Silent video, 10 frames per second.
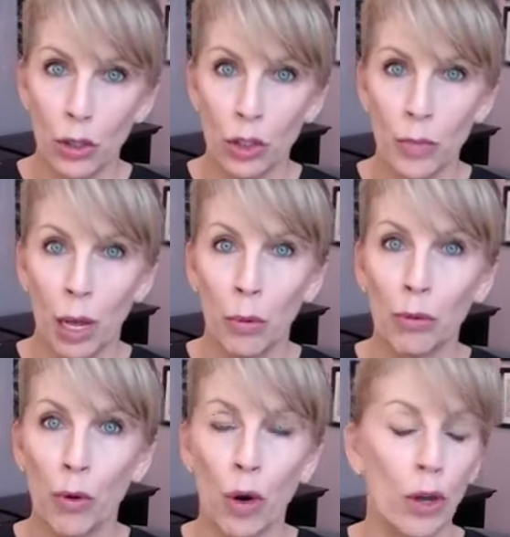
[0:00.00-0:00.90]
Coach Mel
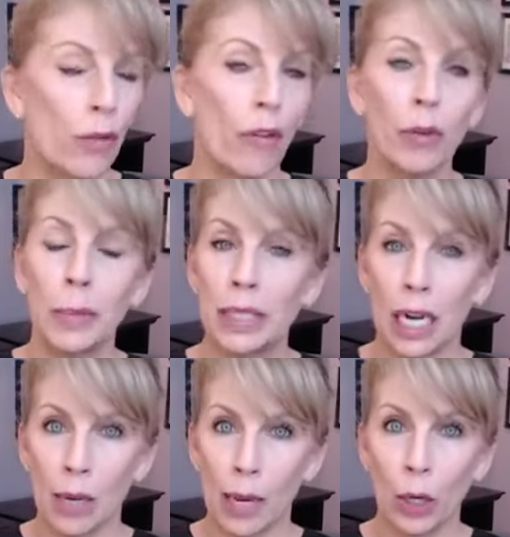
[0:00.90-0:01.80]
before, you've ever been to
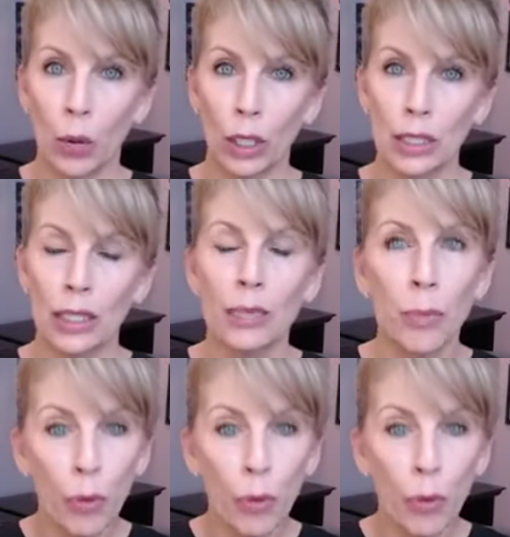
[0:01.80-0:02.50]
any of my courses,